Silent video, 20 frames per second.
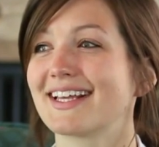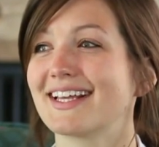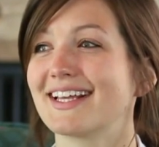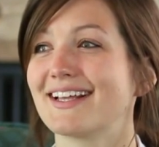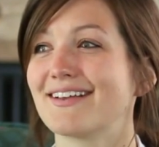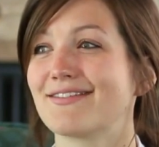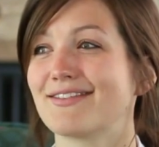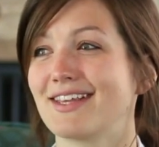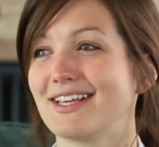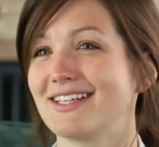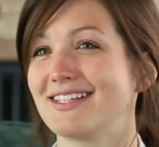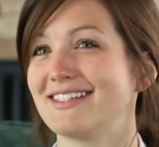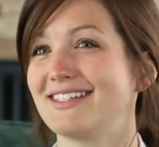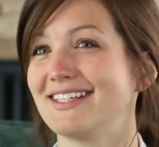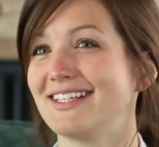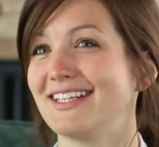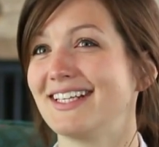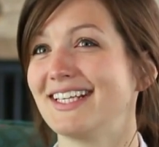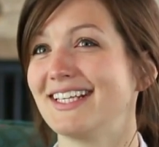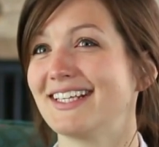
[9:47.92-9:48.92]
if they
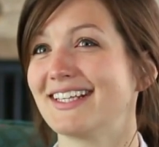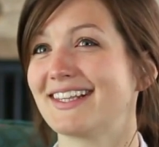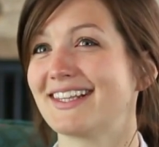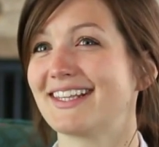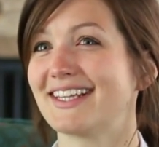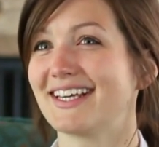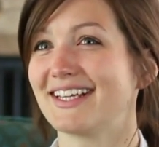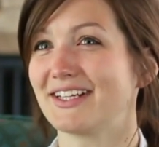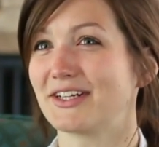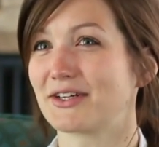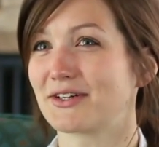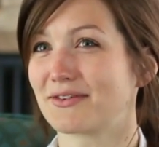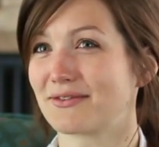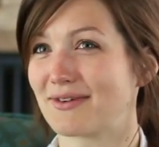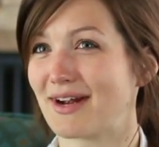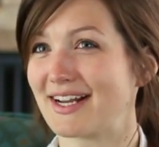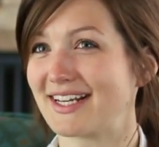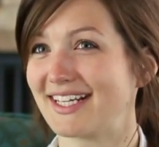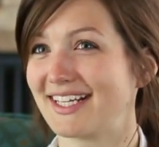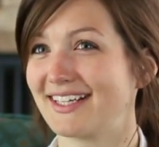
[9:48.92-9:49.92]
see that you're
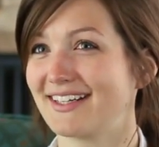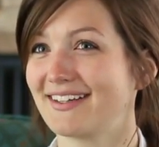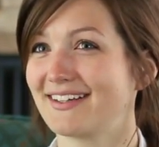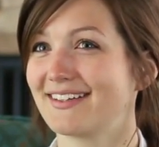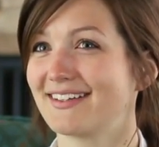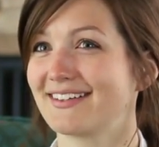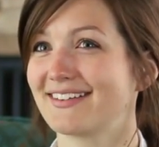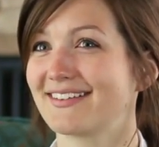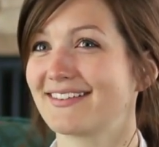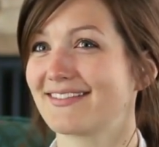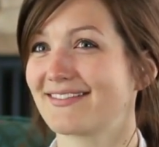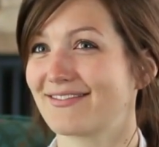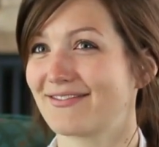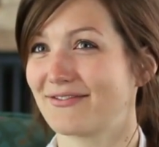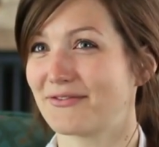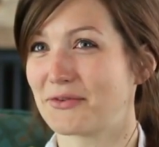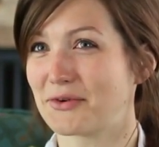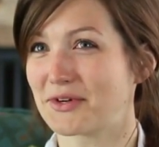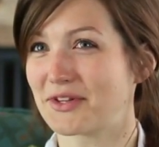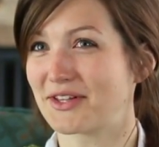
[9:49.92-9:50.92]
running
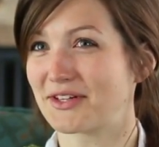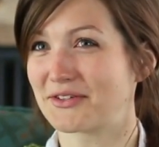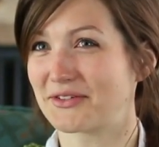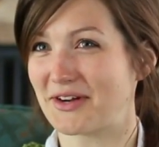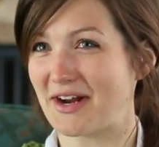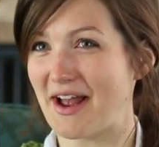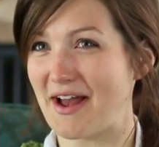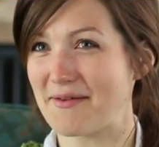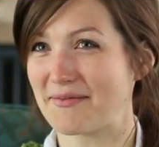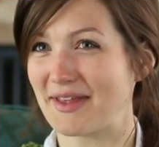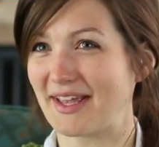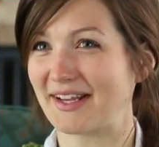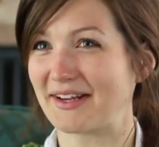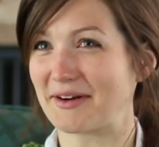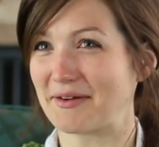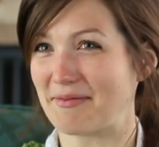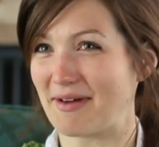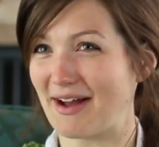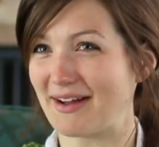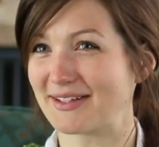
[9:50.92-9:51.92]
for the tram, like
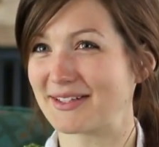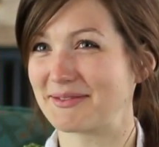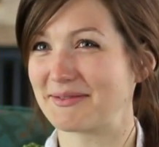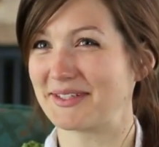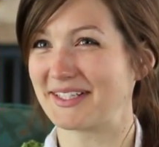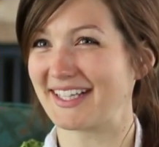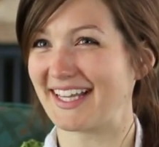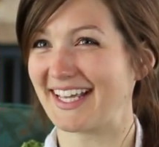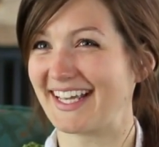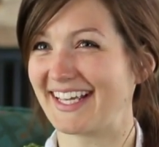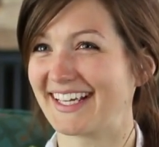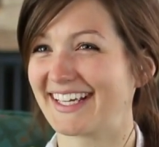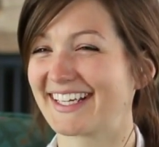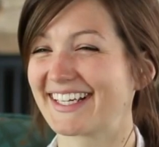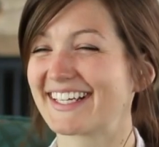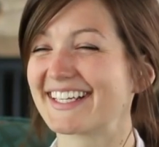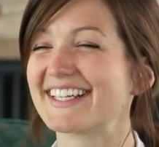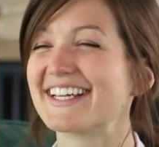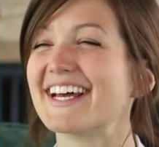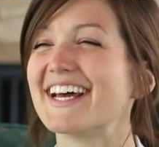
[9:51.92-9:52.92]
you're about to be late,
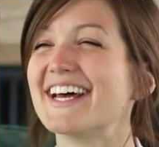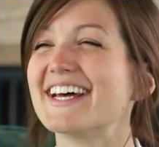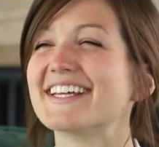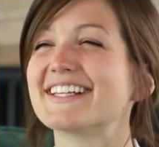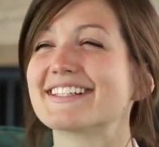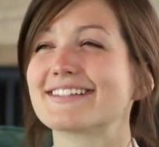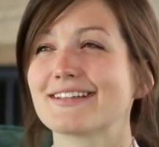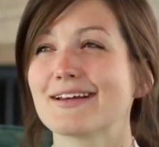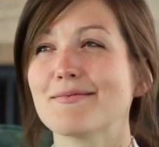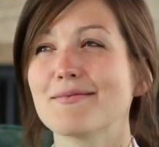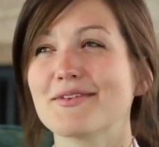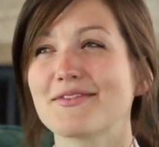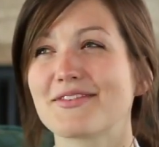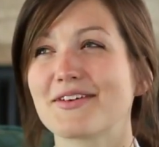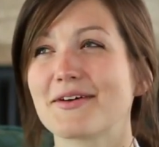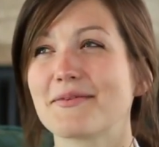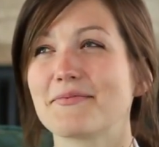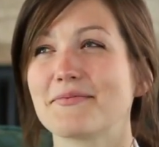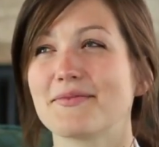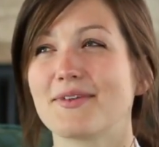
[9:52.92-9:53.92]
some of
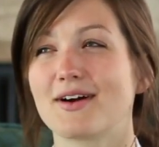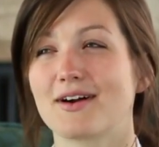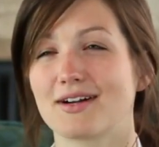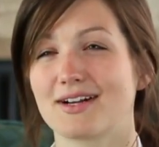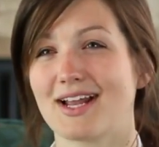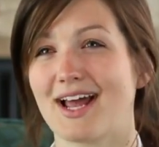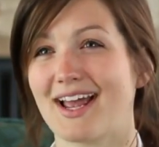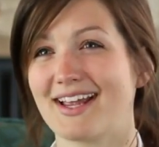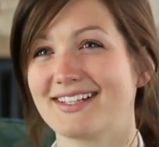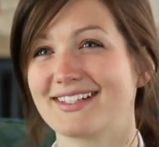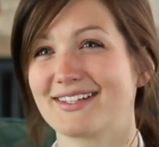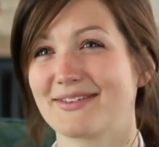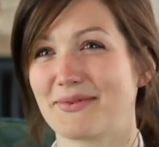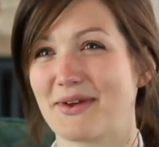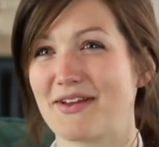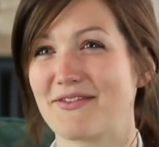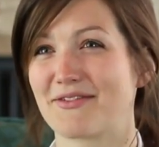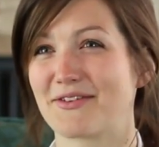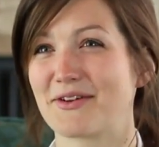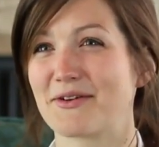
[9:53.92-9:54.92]
them are nice and
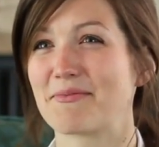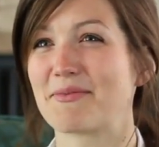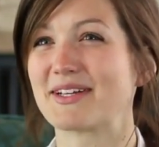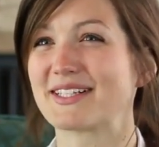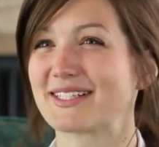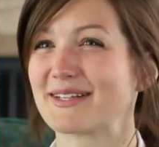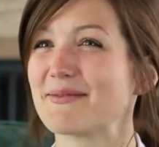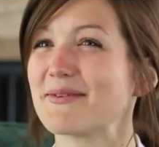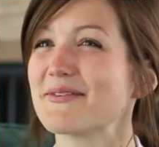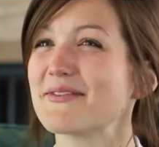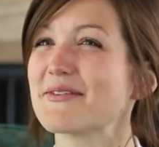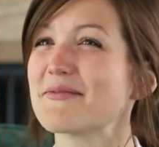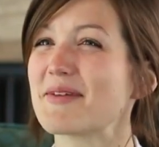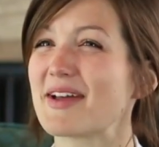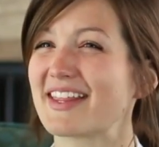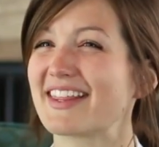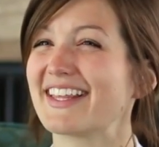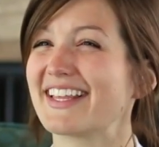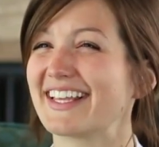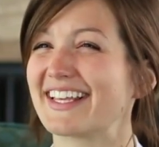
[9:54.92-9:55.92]
wait for you, but some of them
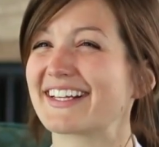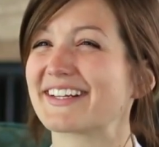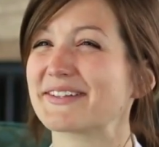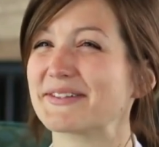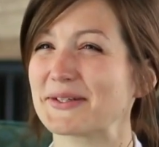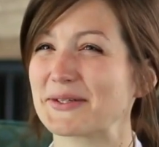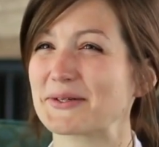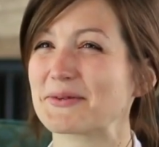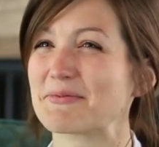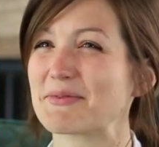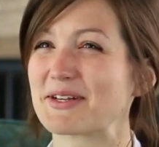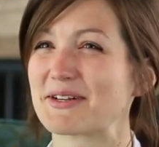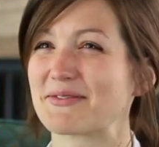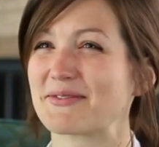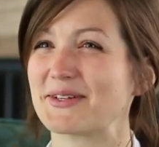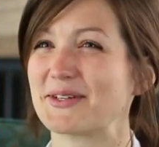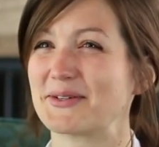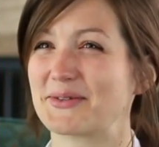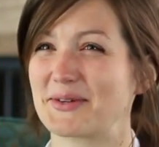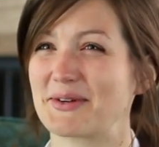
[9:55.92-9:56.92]
I think get a little bit of
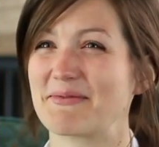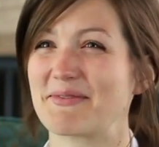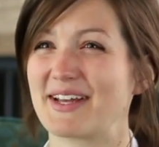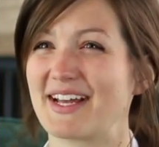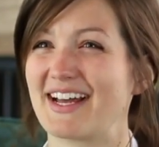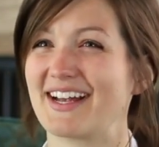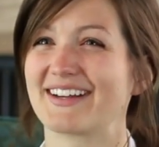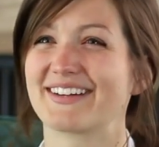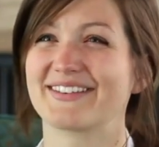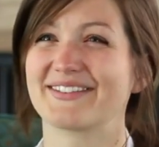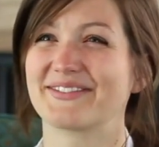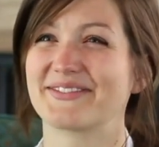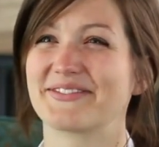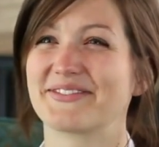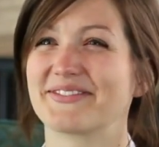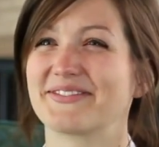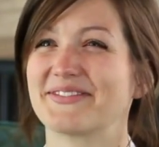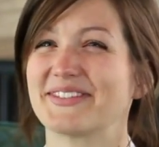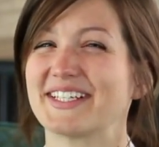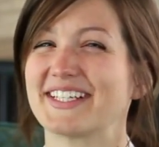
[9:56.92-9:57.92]
enjoyment out of
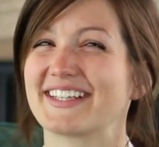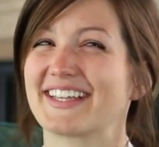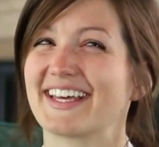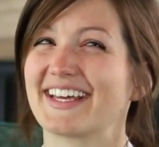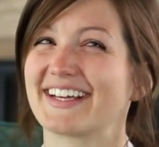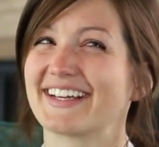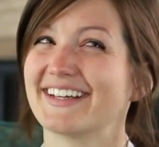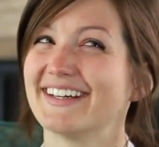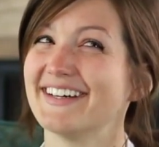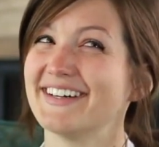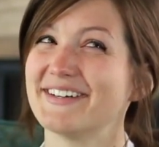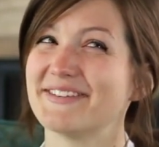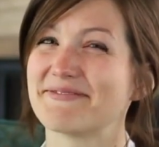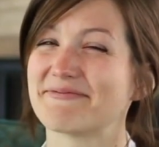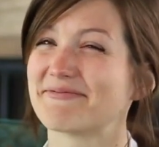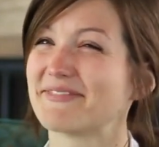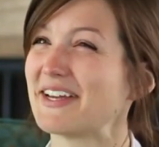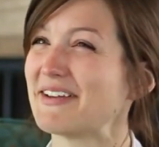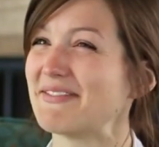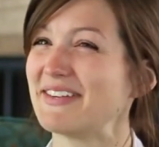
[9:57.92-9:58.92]
being like, oh,
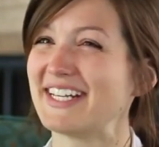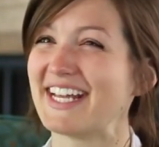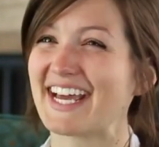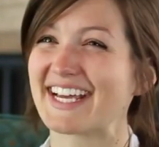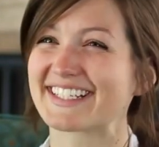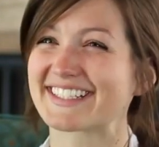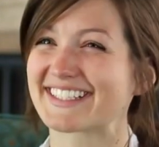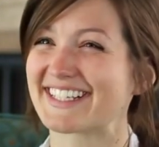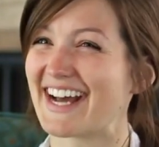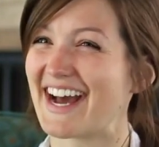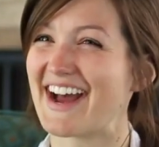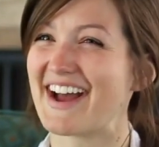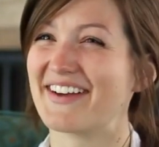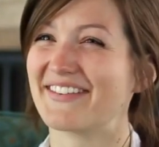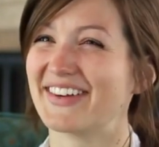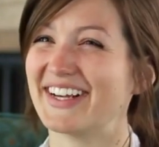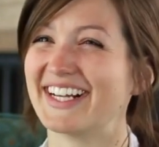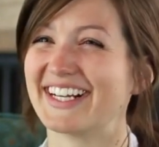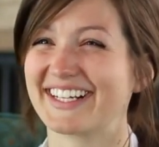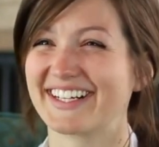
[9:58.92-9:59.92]
maybe next
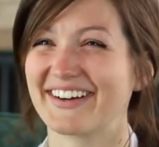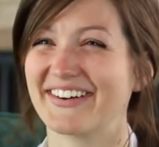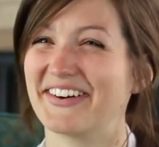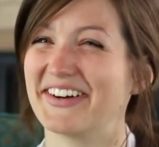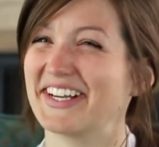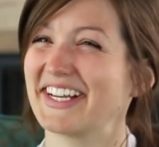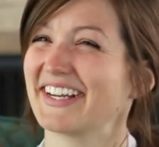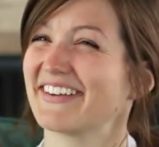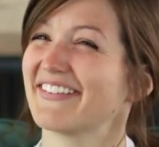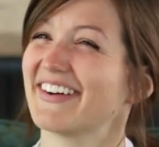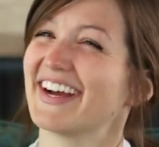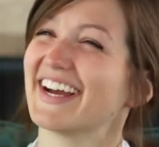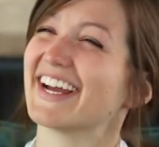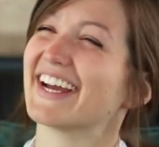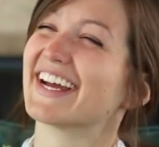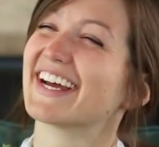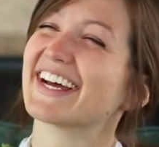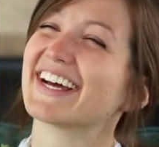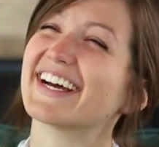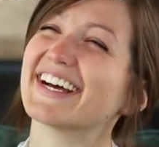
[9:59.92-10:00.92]
time, and going away.
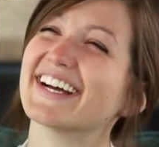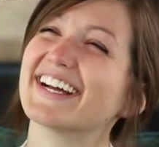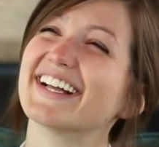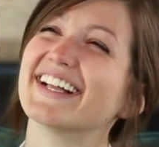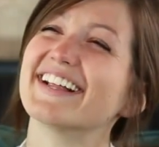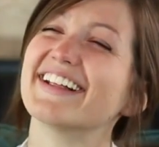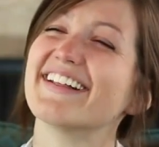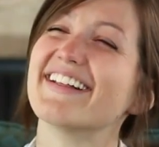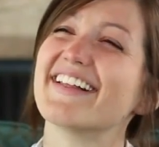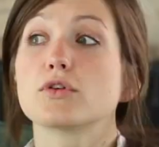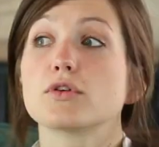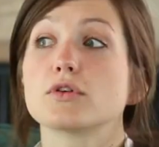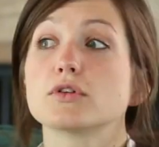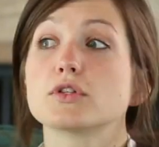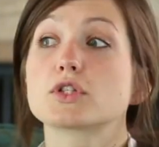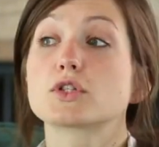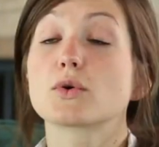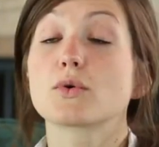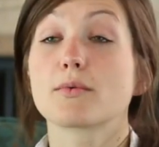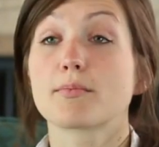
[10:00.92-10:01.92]

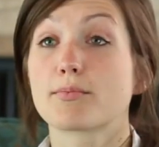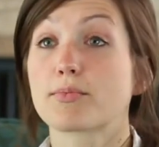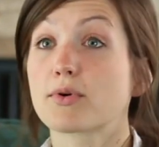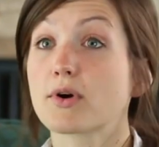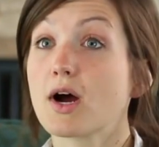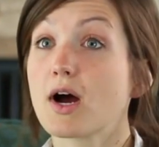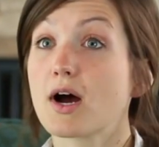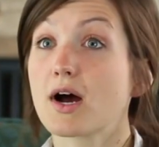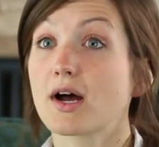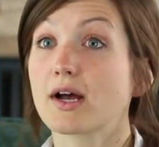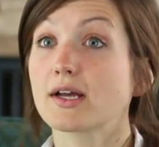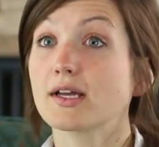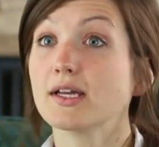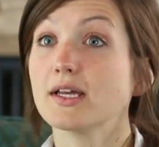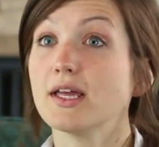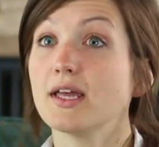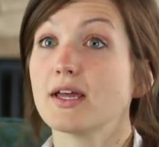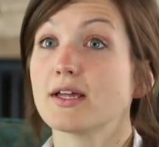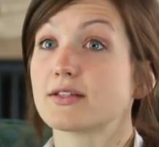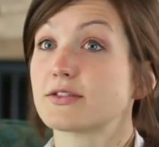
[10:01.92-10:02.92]
So in
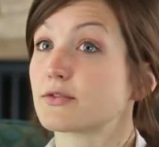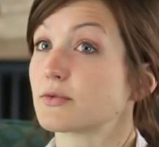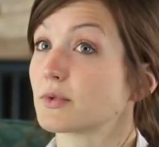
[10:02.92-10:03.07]
Prague, it's